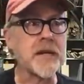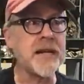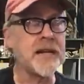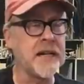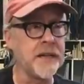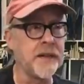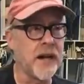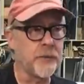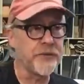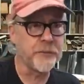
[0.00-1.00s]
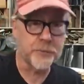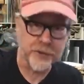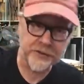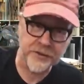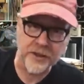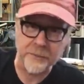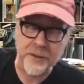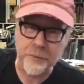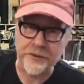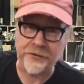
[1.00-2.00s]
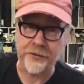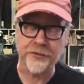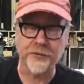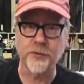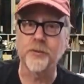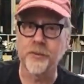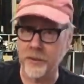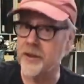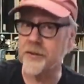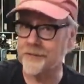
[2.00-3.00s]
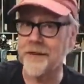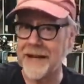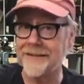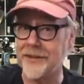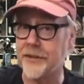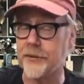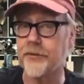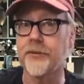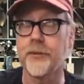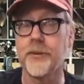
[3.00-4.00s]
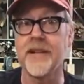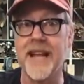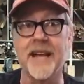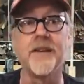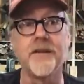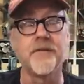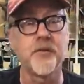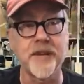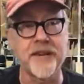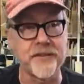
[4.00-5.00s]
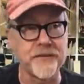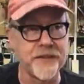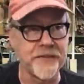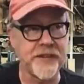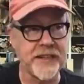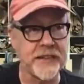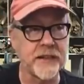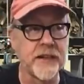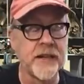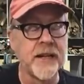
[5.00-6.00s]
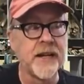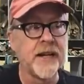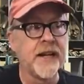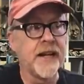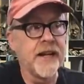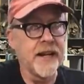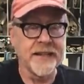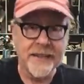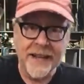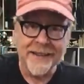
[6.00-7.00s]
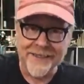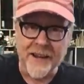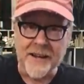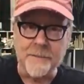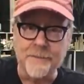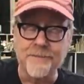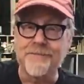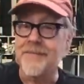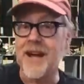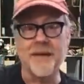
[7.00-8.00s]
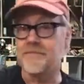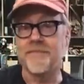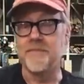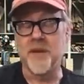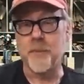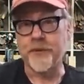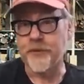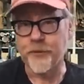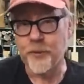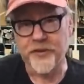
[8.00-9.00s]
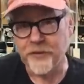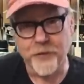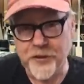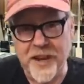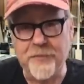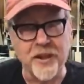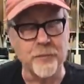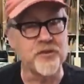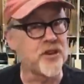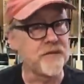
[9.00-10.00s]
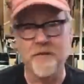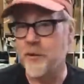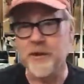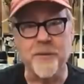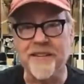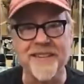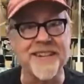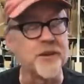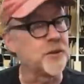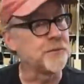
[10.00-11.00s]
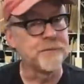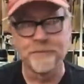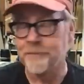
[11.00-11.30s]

and I was in production on MythBusters for another five years through the end of 2015. And in that time, MythBusters was a full time job. We shot 40 weeks a year,